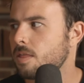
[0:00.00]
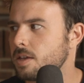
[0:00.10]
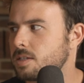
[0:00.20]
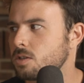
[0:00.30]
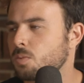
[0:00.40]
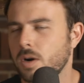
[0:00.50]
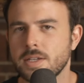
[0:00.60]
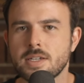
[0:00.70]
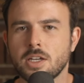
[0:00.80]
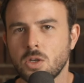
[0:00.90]
This is where
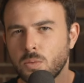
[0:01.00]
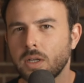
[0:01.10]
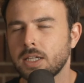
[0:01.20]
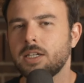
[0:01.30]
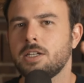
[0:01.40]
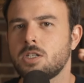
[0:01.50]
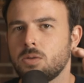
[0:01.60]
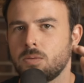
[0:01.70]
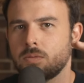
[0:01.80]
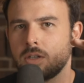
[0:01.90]
it's like you really need
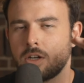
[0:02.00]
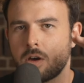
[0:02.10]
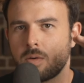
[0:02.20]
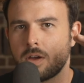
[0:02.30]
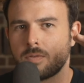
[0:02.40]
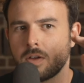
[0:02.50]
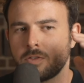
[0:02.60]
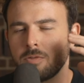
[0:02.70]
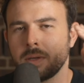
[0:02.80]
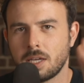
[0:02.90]
to, you know, if,
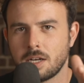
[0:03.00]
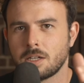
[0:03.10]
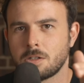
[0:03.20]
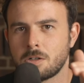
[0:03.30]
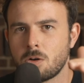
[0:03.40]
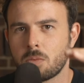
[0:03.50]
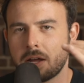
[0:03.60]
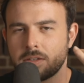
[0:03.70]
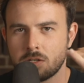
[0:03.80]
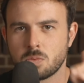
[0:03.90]
if you've been getting in your own
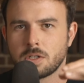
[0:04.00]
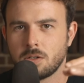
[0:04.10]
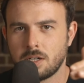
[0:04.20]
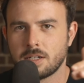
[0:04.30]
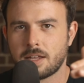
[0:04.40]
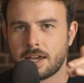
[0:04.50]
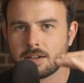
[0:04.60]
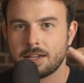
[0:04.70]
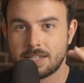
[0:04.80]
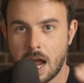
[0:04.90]
way, this is when you need to
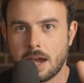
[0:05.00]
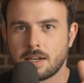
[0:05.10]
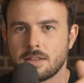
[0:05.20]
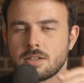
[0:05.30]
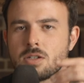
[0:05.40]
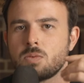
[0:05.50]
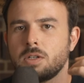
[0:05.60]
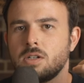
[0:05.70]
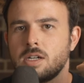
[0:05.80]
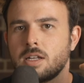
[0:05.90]
like attack it. This is
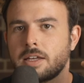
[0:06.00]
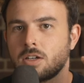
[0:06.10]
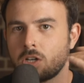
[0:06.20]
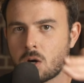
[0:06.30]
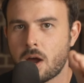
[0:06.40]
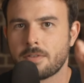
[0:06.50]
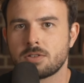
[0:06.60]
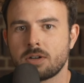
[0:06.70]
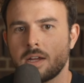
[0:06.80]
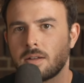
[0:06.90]
when you need to like go
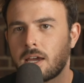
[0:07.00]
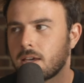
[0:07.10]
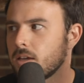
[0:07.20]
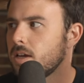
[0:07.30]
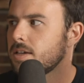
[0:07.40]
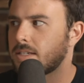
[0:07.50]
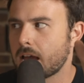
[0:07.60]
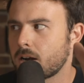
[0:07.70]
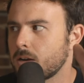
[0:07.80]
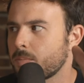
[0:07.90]
after it. And like
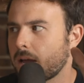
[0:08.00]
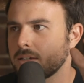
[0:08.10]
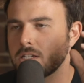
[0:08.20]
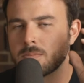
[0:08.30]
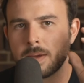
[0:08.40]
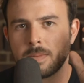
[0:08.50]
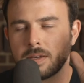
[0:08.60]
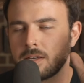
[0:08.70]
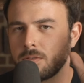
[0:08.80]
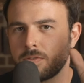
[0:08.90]
Saturn and Pisces might
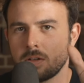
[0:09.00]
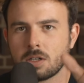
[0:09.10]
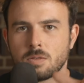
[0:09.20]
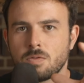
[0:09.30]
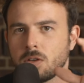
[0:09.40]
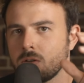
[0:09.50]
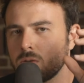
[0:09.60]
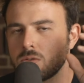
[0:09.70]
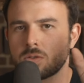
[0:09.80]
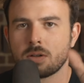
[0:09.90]
make you feel
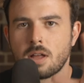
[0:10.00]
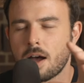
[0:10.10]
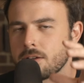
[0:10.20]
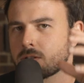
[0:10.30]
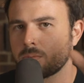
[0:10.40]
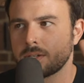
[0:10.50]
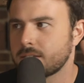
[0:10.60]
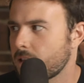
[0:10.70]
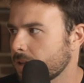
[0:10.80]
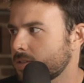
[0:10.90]
confused or lost on
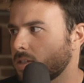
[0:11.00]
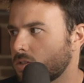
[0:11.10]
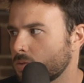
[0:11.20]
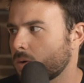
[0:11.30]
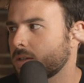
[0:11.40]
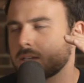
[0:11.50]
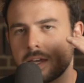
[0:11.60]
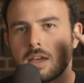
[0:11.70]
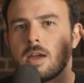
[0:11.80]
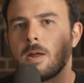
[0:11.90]
what's next. This is where it's
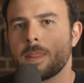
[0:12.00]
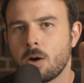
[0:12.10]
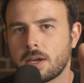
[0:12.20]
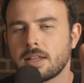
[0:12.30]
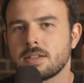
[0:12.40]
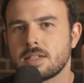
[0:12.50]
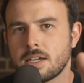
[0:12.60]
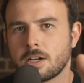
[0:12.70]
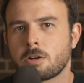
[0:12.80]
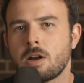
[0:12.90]
like, okay, let's
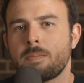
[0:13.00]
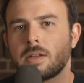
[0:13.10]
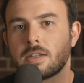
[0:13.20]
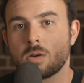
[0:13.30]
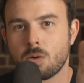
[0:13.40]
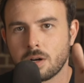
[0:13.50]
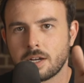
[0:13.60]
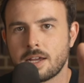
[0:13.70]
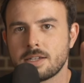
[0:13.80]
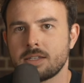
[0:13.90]
get a grip and let's
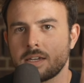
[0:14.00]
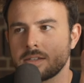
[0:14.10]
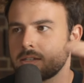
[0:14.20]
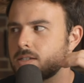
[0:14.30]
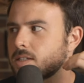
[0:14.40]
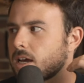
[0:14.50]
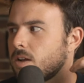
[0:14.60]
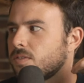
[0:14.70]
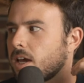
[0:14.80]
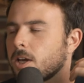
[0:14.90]
organize things. This is
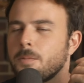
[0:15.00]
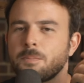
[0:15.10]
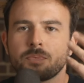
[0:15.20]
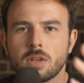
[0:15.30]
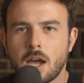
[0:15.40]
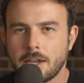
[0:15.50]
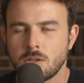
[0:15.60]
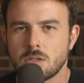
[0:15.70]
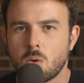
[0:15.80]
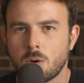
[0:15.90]
kind of like I
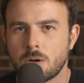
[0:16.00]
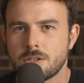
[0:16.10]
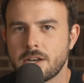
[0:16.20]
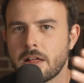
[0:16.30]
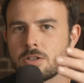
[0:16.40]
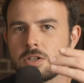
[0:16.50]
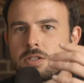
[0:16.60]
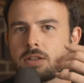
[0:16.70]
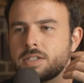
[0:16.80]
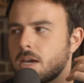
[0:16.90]
use hoarders
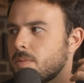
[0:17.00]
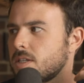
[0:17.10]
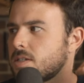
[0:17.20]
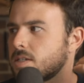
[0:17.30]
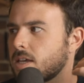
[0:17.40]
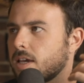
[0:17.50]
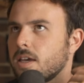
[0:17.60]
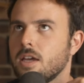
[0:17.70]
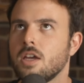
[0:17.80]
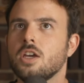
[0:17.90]
analogies all the time, but this is like,
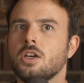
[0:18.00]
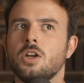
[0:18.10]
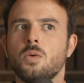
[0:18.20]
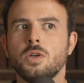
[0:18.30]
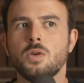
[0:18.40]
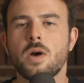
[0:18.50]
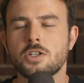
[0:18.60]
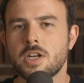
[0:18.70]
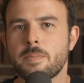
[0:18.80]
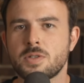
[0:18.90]
you know, when you
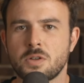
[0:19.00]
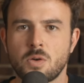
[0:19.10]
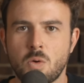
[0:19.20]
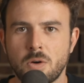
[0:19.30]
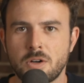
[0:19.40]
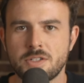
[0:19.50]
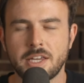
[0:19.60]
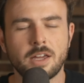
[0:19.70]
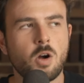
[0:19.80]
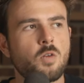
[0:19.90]
watch an episode of Hoarders,
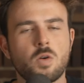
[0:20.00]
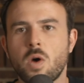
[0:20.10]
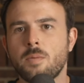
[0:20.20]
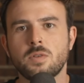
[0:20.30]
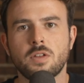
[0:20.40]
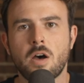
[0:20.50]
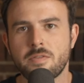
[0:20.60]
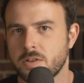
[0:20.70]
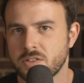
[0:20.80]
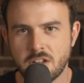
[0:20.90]
they get overwhelmed with all
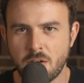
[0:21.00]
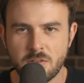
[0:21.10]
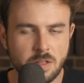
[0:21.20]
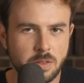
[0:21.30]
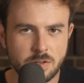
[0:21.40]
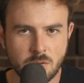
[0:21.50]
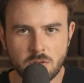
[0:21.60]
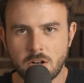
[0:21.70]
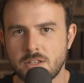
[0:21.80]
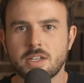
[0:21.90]
of their stuff, and then there's
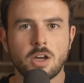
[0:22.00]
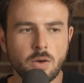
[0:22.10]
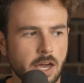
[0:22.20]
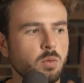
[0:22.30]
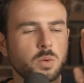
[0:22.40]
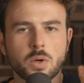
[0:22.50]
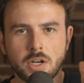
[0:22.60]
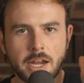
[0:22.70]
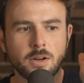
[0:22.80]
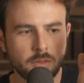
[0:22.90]
someone there that's like, okay, well, we're
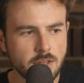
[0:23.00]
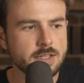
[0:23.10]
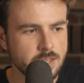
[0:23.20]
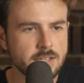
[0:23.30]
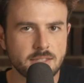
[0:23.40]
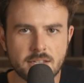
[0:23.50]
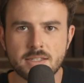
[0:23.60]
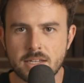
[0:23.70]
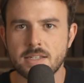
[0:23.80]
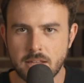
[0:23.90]
gonna handle this, this, this,
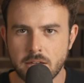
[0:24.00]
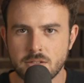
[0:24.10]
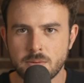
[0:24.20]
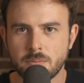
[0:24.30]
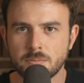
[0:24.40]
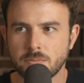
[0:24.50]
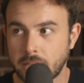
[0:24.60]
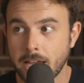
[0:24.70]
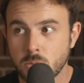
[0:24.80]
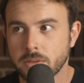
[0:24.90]
this, and this.
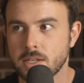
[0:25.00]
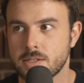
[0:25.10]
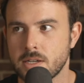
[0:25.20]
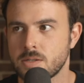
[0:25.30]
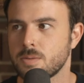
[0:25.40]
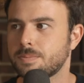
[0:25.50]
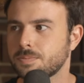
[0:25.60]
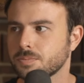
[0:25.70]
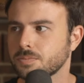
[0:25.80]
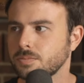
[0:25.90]
That's what this is.
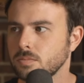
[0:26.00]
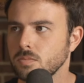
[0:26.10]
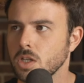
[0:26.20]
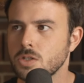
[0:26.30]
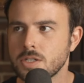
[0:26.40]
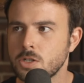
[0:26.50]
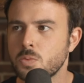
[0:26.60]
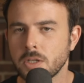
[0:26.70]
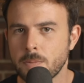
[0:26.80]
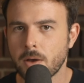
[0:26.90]
So this
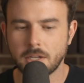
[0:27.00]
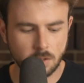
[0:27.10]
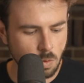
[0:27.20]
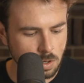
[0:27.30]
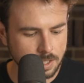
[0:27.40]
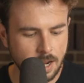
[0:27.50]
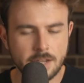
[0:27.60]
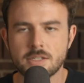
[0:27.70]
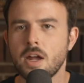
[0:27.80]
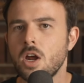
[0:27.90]
is really about getting organized,